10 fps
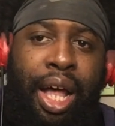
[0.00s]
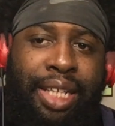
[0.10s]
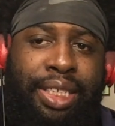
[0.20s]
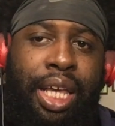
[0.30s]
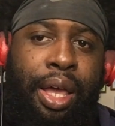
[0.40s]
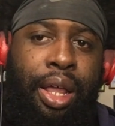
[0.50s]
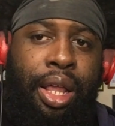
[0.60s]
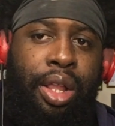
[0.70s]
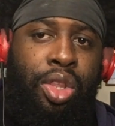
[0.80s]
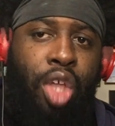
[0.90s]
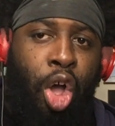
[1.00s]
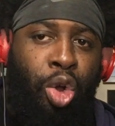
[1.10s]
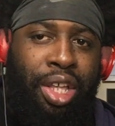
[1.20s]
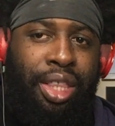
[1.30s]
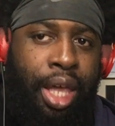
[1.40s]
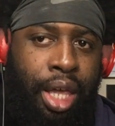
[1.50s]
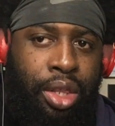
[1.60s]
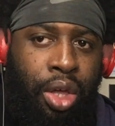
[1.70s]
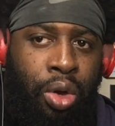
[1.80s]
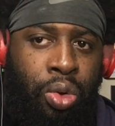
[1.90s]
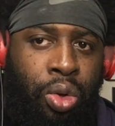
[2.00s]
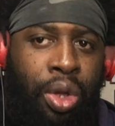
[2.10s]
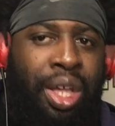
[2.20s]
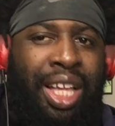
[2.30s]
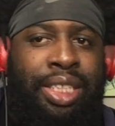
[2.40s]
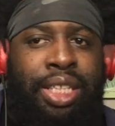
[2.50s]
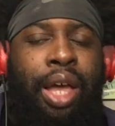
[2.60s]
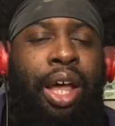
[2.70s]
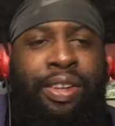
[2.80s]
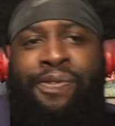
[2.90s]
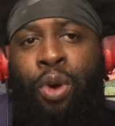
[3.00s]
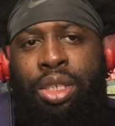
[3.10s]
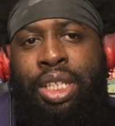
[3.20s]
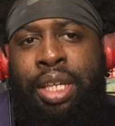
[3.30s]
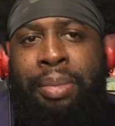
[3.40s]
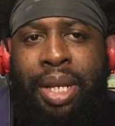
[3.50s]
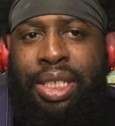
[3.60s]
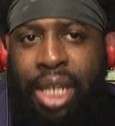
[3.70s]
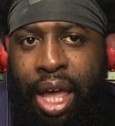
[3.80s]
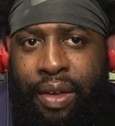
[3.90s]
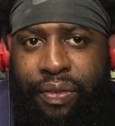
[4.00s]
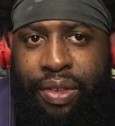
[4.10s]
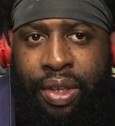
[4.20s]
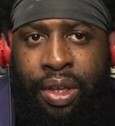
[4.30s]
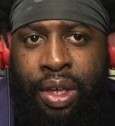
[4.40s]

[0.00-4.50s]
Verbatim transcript: I said, "The only thing though is that I was 14 minutes left."